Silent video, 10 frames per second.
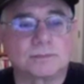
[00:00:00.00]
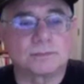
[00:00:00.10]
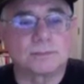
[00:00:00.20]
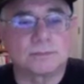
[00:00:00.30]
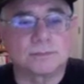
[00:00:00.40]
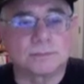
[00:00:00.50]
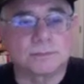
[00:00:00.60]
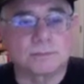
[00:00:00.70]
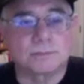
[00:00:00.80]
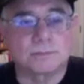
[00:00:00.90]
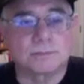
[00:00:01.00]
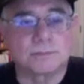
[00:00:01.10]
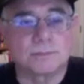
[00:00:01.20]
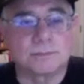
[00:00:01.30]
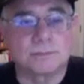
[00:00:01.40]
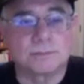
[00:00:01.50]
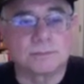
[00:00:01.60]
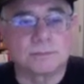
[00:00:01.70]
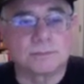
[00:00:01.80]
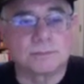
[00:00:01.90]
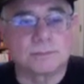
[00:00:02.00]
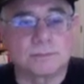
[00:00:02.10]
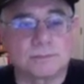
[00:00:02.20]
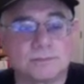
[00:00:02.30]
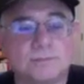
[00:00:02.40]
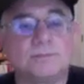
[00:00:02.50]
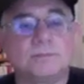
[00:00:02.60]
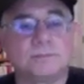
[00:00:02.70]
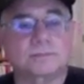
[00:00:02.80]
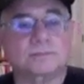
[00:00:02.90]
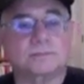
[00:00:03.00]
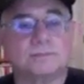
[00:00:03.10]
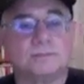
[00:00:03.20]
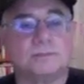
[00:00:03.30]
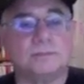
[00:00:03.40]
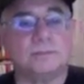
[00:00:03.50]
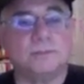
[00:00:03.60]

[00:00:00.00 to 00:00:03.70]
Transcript: (silent)